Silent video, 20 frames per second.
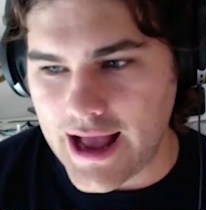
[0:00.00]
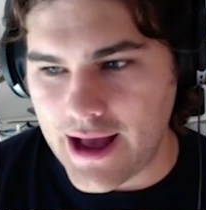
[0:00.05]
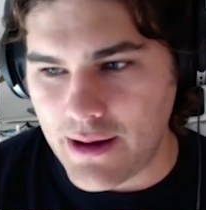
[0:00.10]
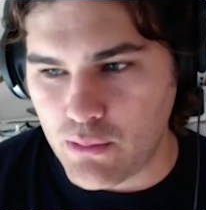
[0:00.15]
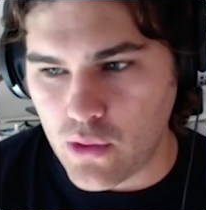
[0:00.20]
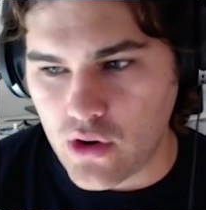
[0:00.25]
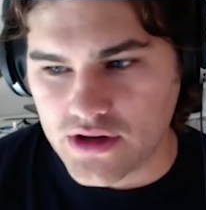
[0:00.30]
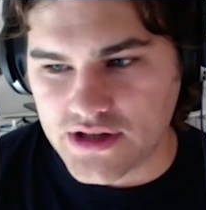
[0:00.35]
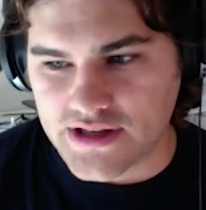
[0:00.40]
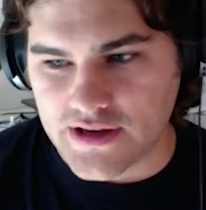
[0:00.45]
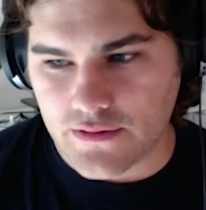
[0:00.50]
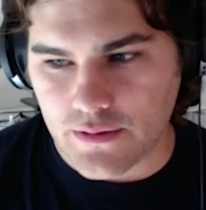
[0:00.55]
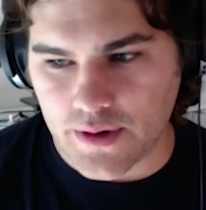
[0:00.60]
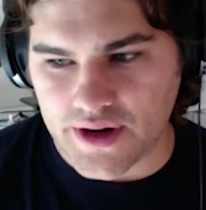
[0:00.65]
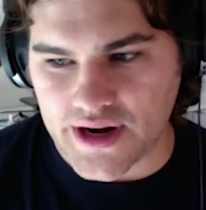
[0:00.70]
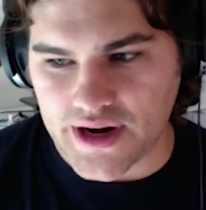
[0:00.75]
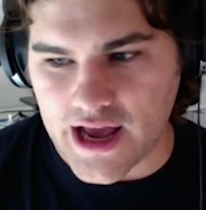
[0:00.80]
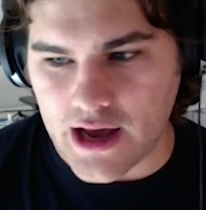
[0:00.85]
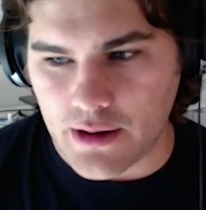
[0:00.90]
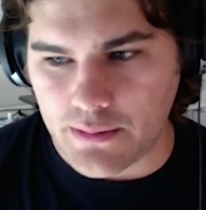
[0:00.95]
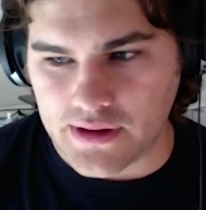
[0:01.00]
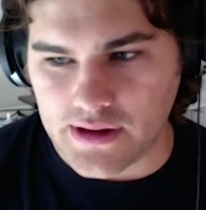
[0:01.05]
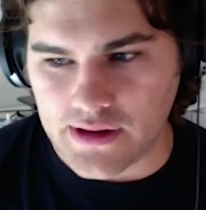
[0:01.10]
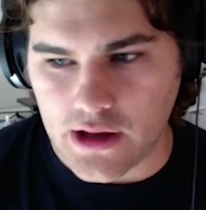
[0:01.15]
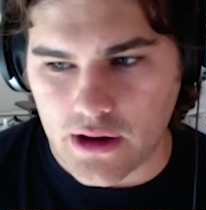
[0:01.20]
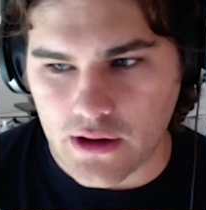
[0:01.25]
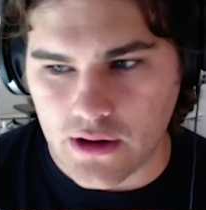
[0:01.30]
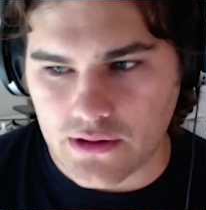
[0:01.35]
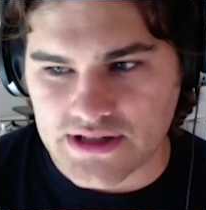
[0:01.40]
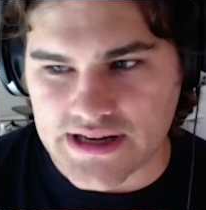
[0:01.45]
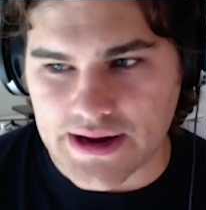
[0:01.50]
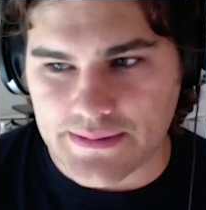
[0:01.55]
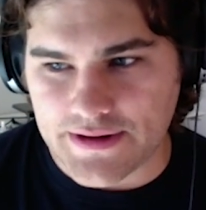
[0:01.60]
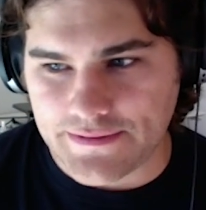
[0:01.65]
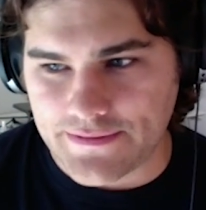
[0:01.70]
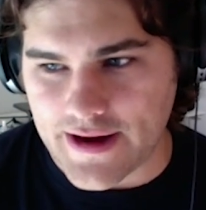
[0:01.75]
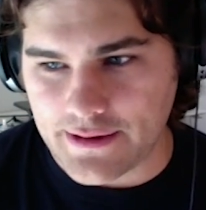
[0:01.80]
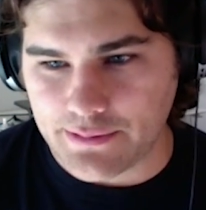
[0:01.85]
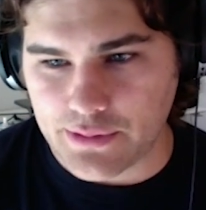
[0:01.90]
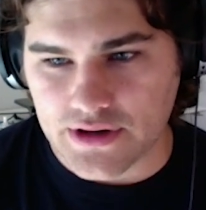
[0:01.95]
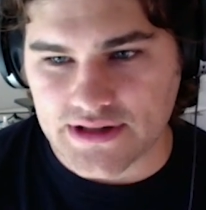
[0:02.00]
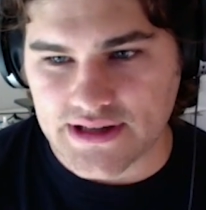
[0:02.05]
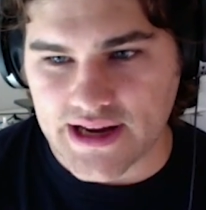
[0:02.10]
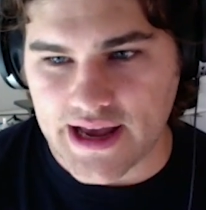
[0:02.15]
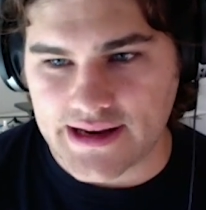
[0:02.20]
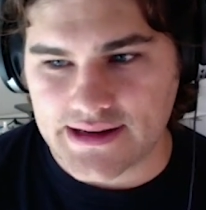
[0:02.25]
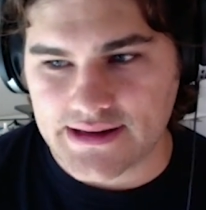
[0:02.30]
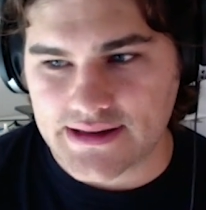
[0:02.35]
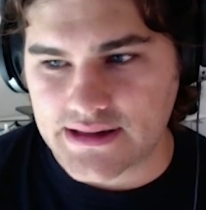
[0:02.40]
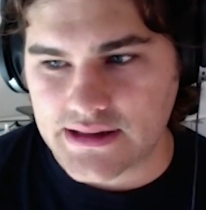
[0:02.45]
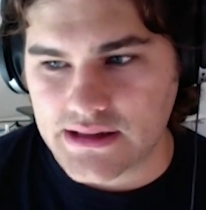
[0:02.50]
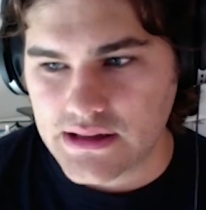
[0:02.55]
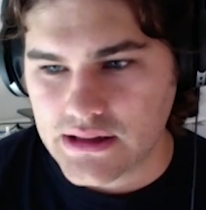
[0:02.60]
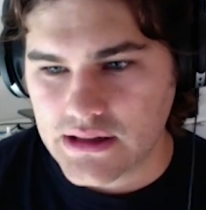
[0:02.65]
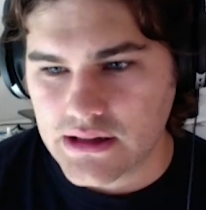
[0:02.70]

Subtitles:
Most of them are now below 75%.